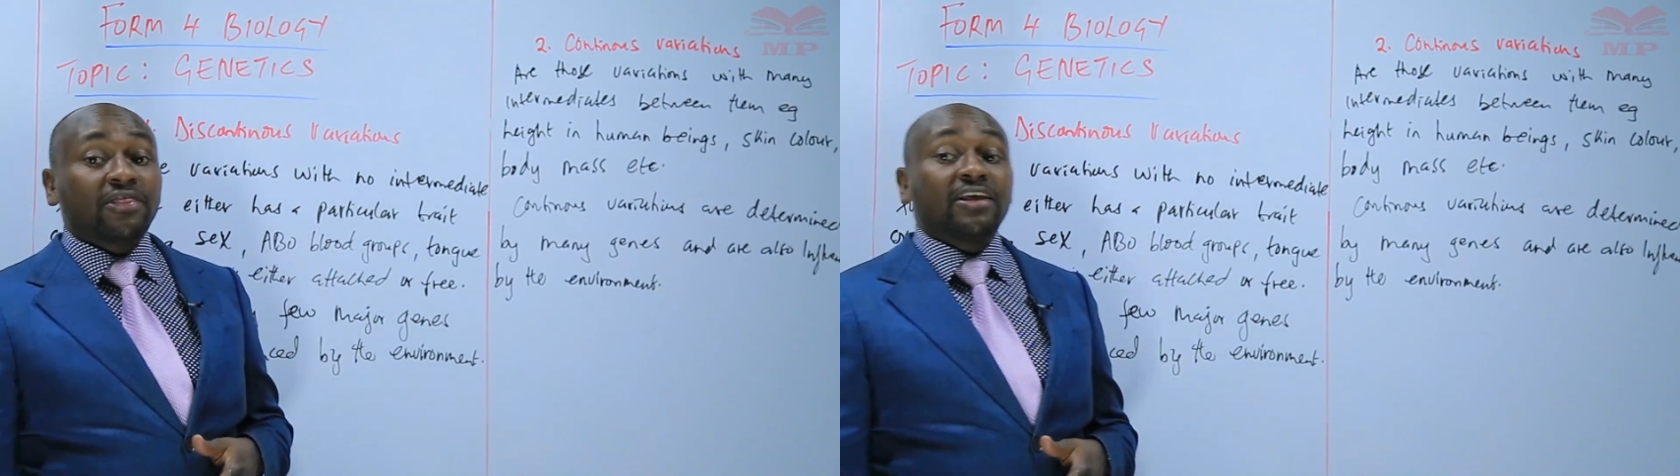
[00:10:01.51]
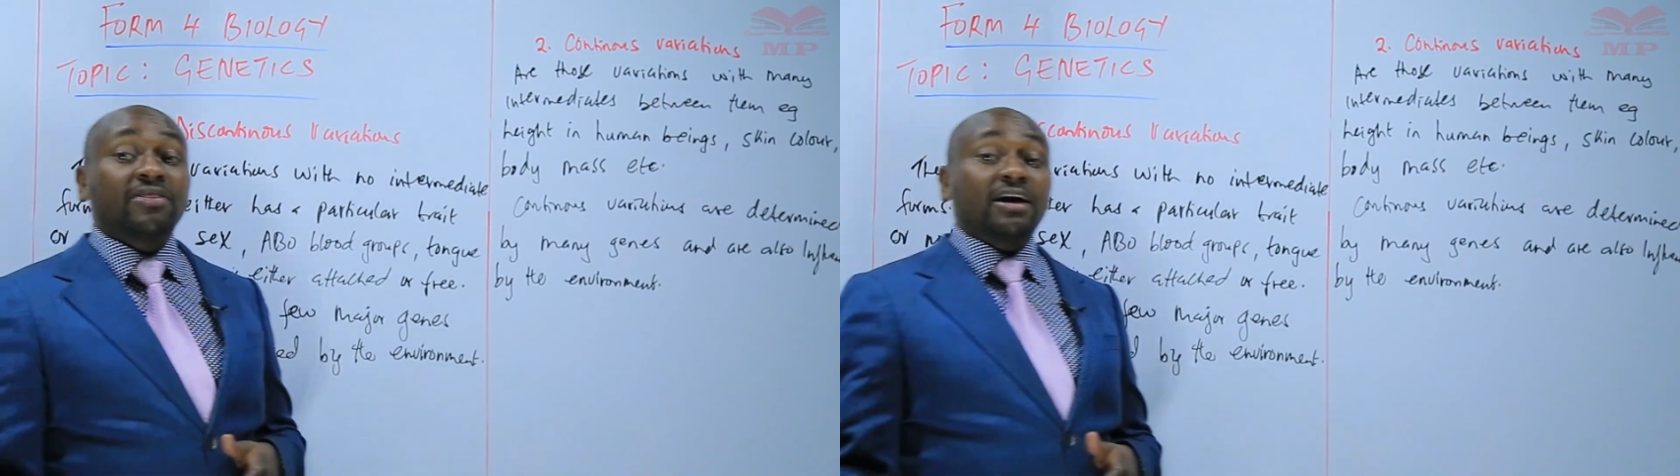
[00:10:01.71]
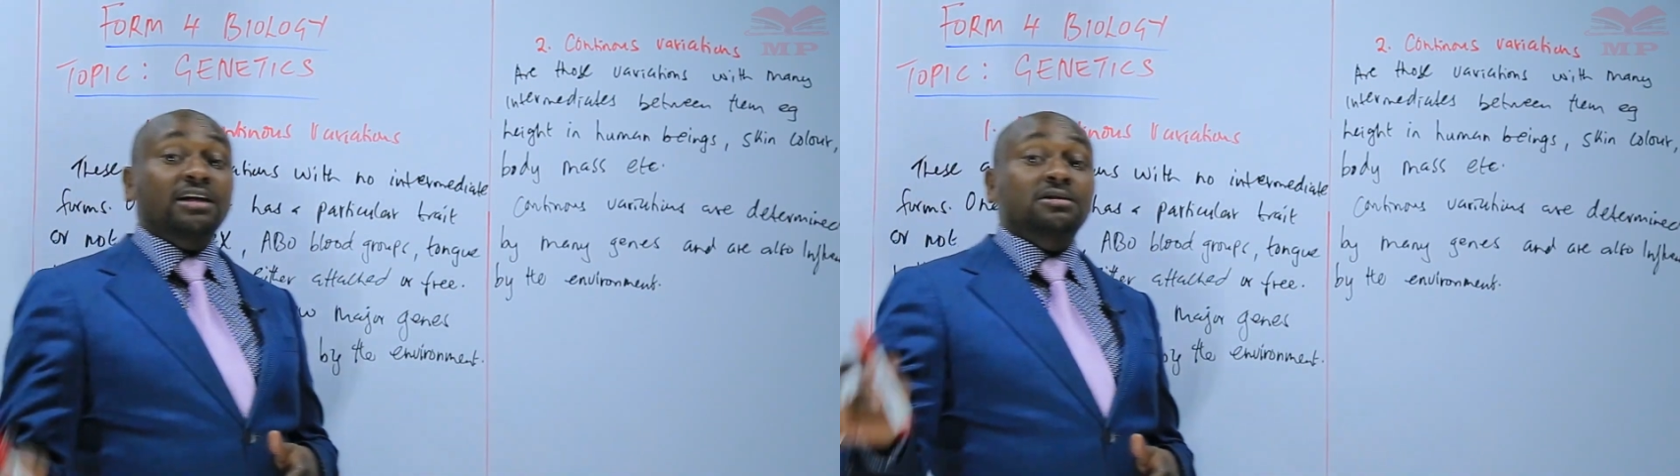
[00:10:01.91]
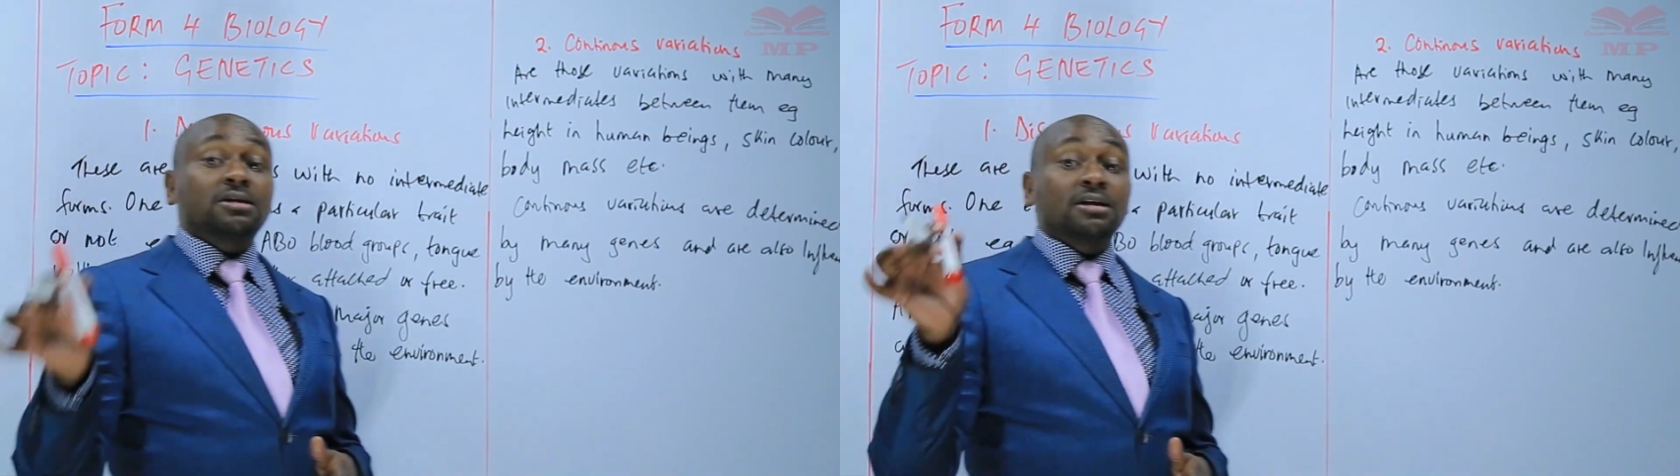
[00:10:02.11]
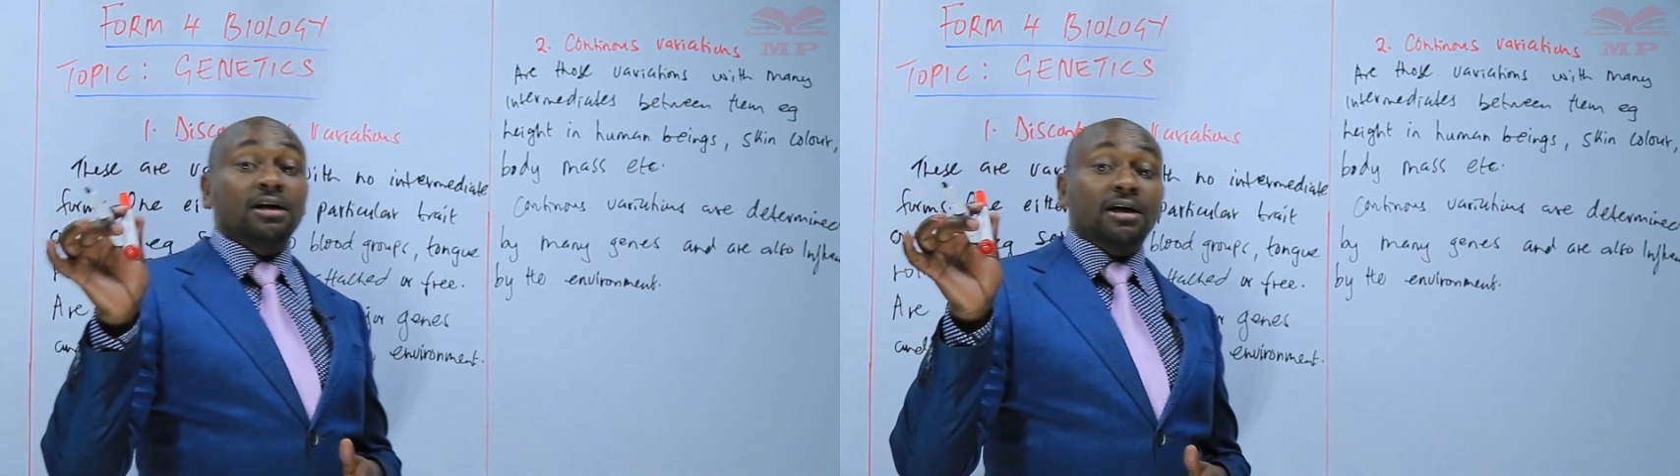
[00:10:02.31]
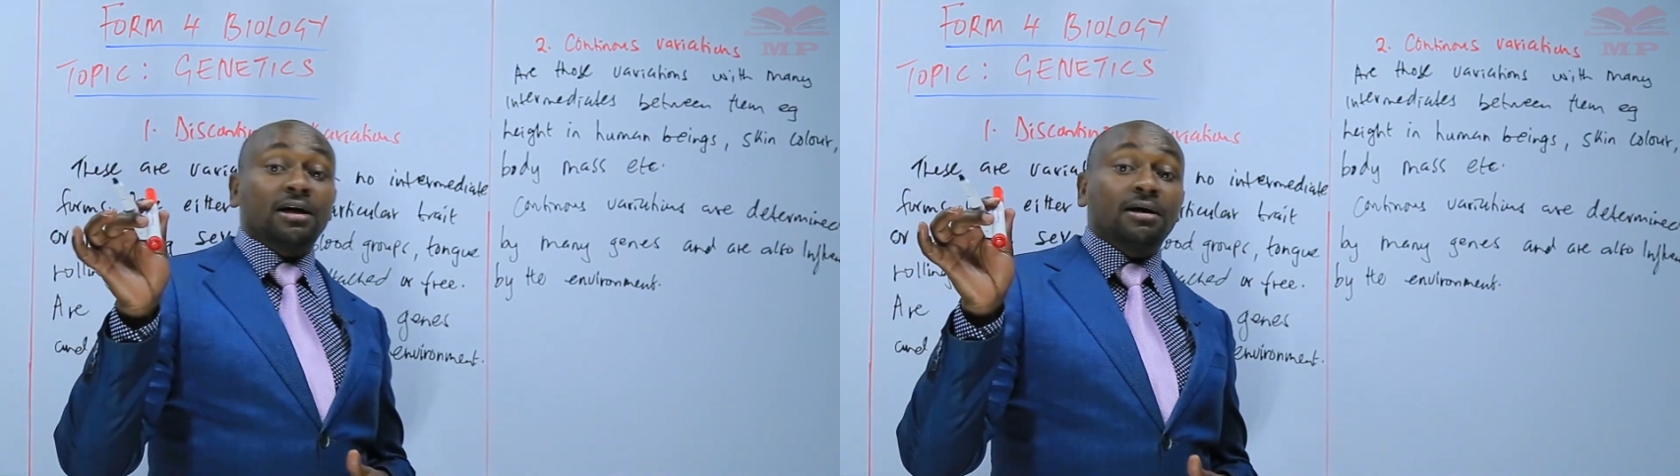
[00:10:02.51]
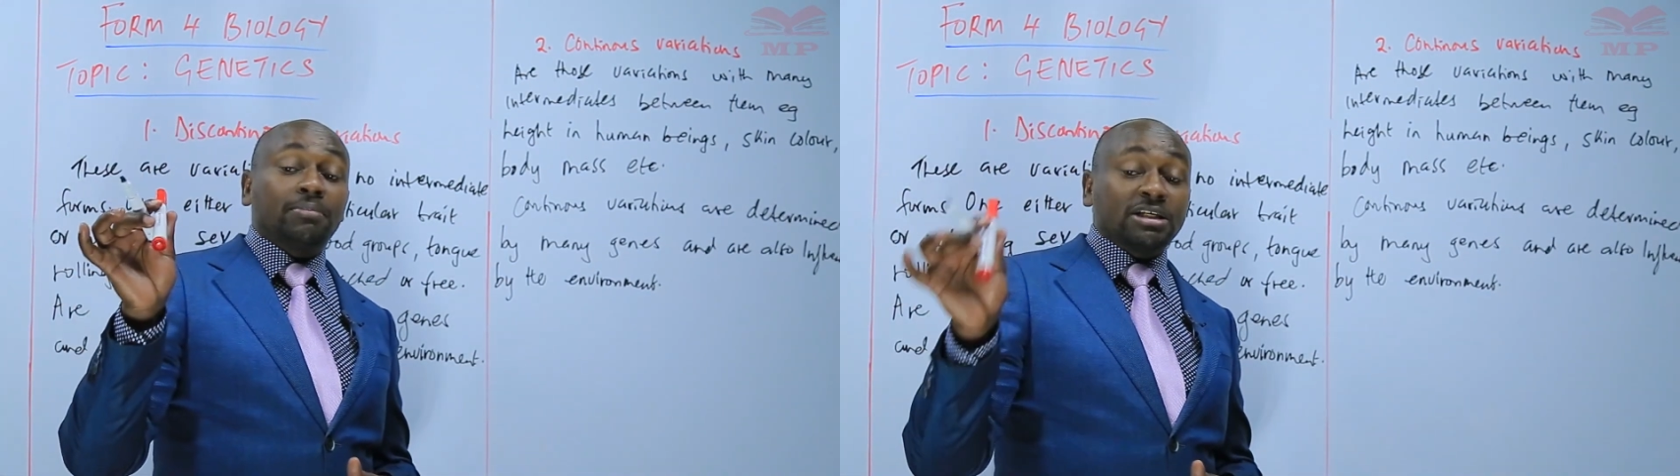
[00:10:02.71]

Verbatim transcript: then that uh,